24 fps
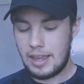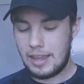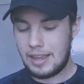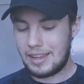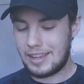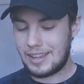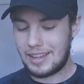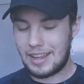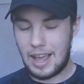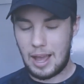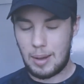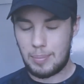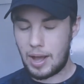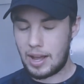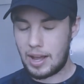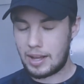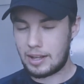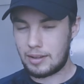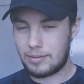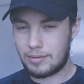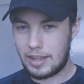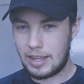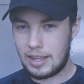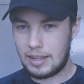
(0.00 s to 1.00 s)
You can get a
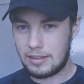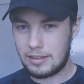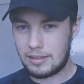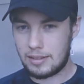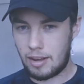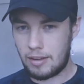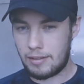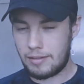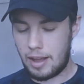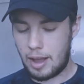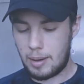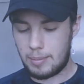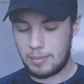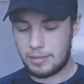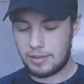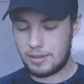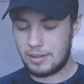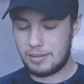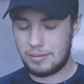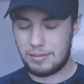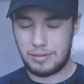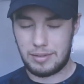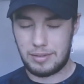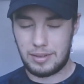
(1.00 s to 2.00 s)
pack of these off
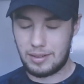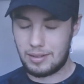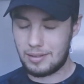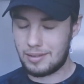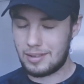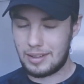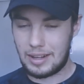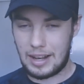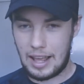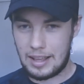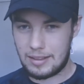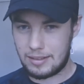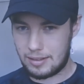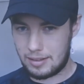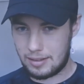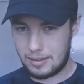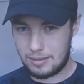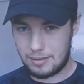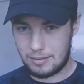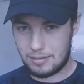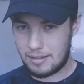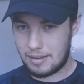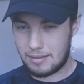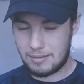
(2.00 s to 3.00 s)
Amazon for less
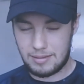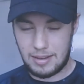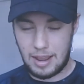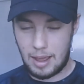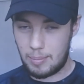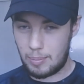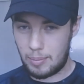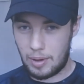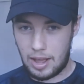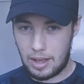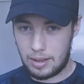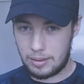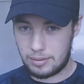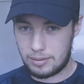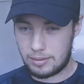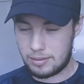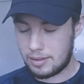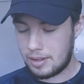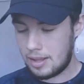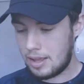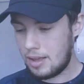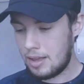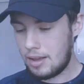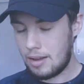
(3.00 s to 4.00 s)
than £10